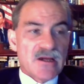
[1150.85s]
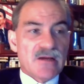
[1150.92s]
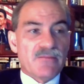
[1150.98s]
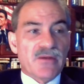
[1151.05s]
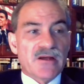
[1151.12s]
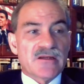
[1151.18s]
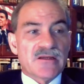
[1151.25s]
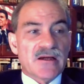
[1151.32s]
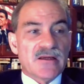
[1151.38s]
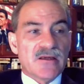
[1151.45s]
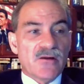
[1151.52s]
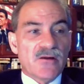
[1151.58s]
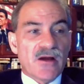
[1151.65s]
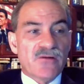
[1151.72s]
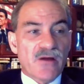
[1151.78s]
But,
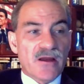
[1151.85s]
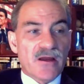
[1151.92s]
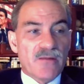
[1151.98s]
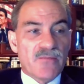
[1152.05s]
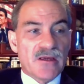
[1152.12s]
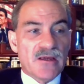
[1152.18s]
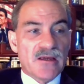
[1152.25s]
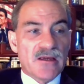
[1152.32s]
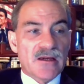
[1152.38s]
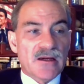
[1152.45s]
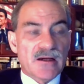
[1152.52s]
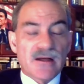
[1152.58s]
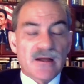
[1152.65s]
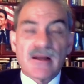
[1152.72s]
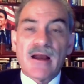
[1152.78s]
I try to be
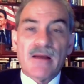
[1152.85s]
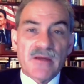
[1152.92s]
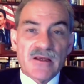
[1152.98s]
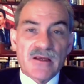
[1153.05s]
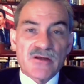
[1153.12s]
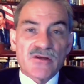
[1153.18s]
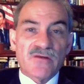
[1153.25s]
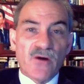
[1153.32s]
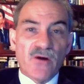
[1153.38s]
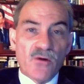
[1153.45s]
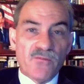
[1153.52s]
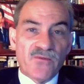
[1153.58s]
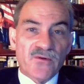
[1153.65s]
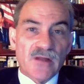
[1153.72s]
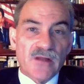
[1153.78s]
a combination of
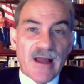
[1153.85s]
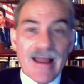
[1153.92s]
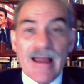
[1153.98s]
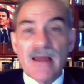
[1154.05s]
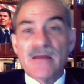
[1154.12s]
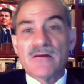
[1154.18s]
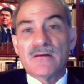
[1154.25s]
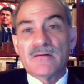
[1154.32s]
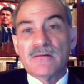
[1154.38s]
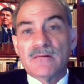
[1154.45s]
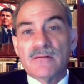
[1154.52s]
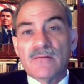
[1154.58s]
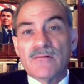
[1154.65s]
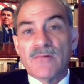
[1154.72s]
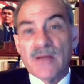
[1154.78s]
hopeful and
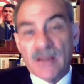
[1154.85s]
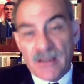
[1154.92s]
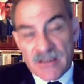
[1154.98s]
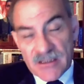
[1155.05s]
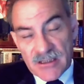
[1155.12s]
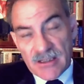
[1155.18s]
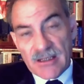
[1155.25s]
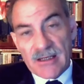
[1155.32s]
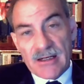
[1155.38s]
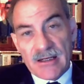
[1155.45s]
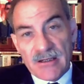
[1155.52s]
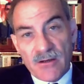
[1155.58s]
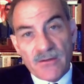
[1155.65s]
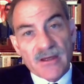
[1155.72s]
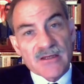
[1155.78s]
realistic. And I
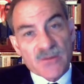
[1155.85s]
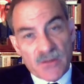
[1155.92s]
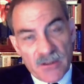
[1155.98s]
know that's...